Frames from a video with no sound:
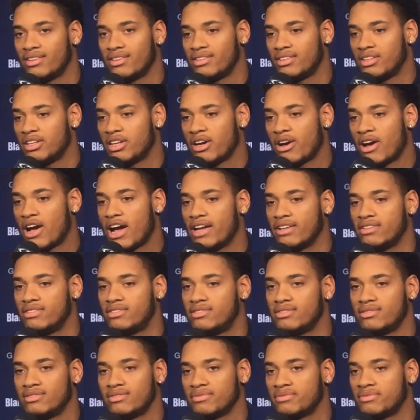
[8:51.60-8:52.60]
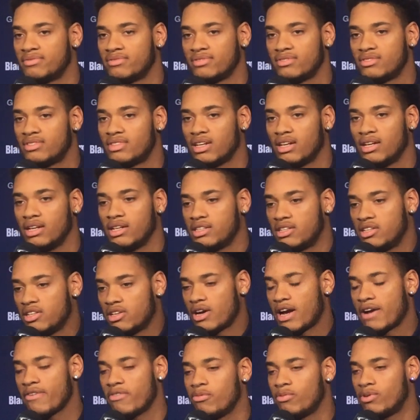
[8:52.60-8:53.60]
you know, I, I, you
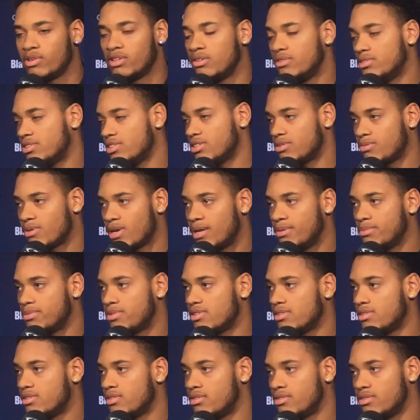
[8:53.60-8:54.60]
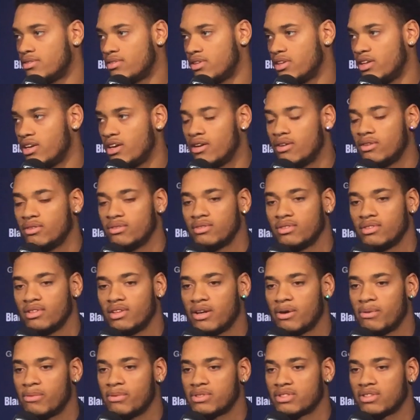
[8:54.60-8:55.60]
know everyone loses reps. Mm-hmm. You know,
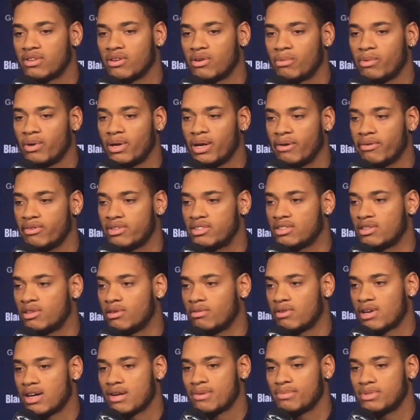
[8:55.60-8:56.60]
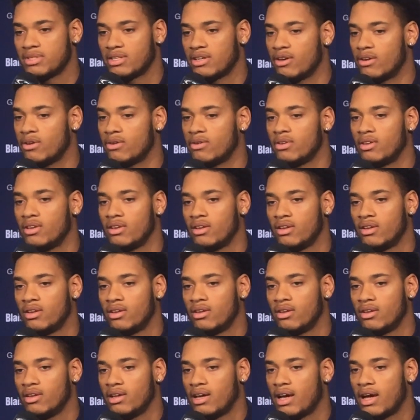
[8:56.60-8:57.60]
no one's gonna win every single rep, so
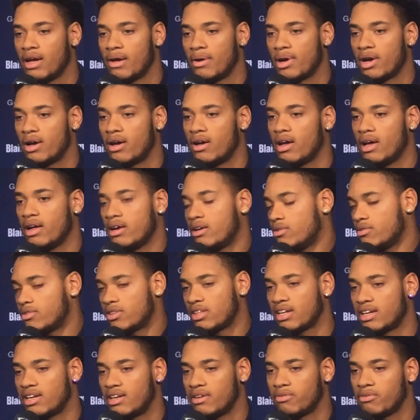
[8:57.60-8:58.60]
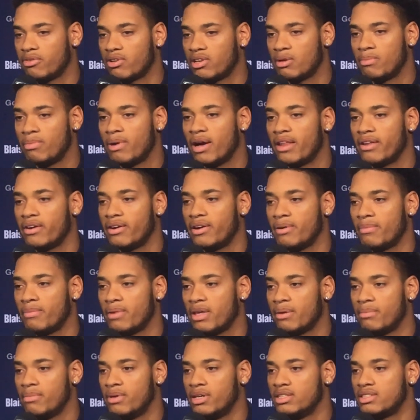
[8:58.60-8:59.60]
uh, I don't think it really bothered him
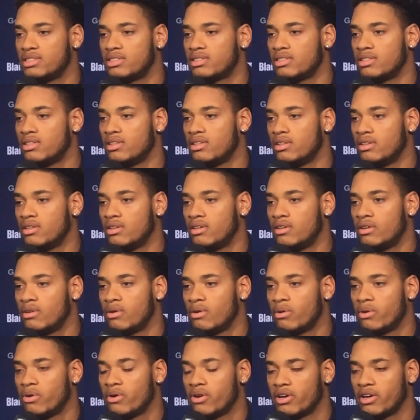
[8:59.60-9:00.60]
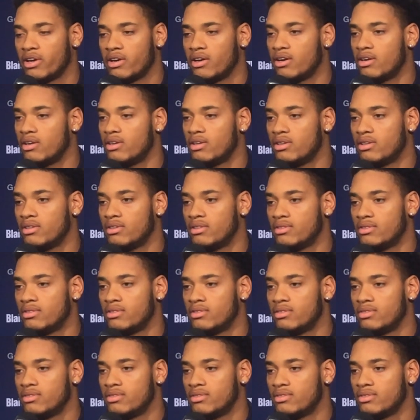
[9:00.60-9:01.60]
that much, or
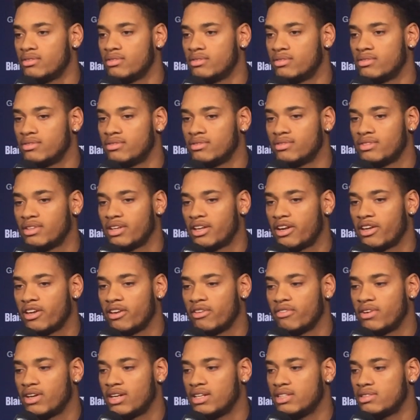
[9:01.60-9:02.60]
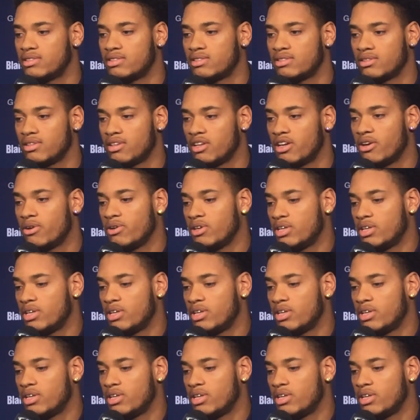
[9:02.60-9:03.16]
any of us. You know,